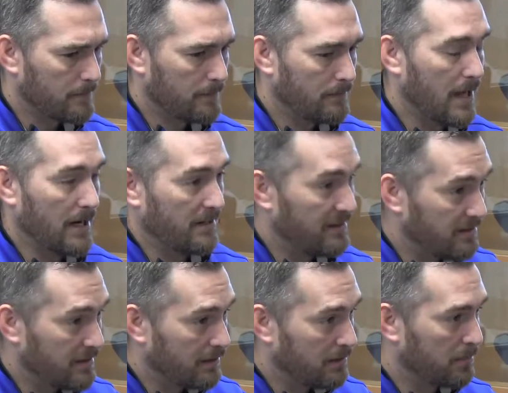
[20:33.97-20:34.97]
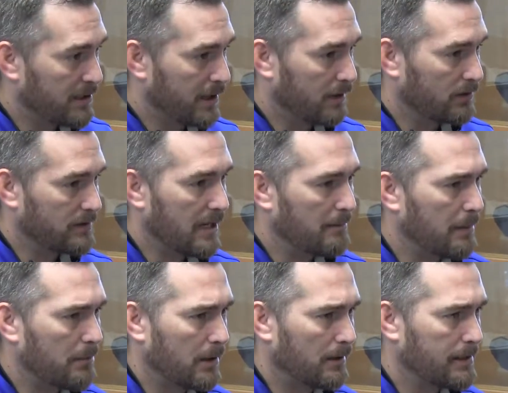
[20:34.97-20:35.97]
Not at a particular time. I
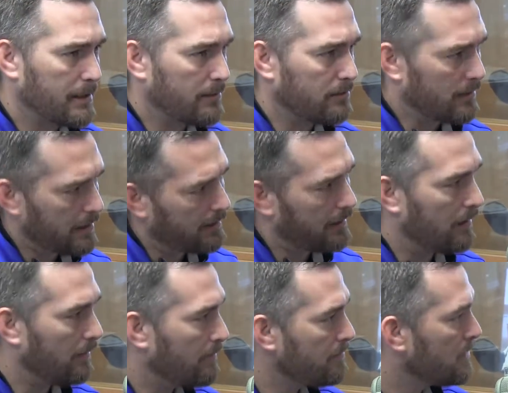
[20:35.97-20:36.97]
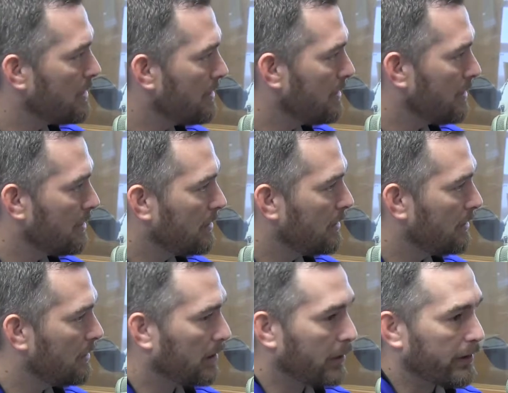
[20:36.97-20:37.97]
probably have right now
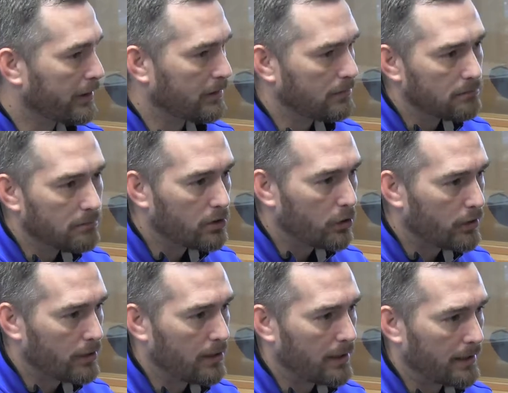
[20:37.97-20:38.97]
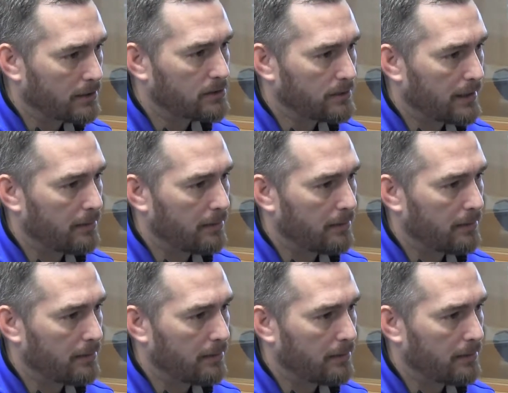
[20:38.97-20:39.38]
30 clients that